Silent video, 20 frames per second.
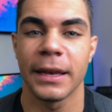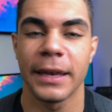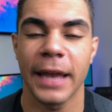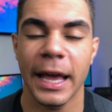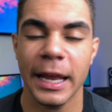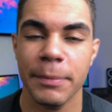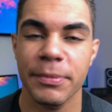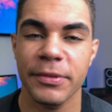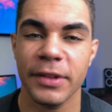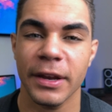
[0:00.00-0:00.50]

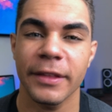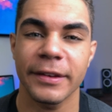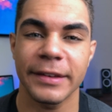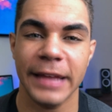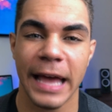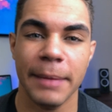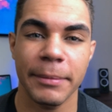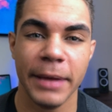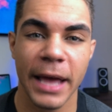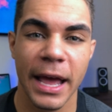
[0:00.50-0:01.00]
90% of the
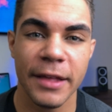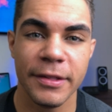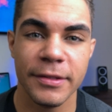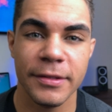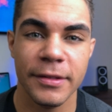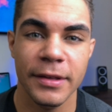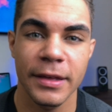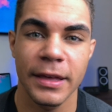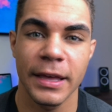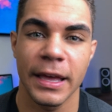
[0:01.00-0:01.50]
time, guys,
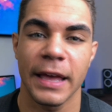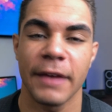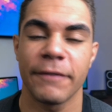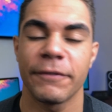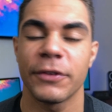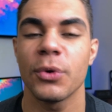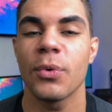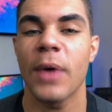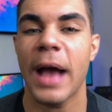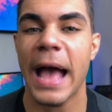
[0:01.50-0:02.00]

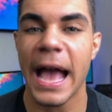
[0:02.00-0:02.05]
if you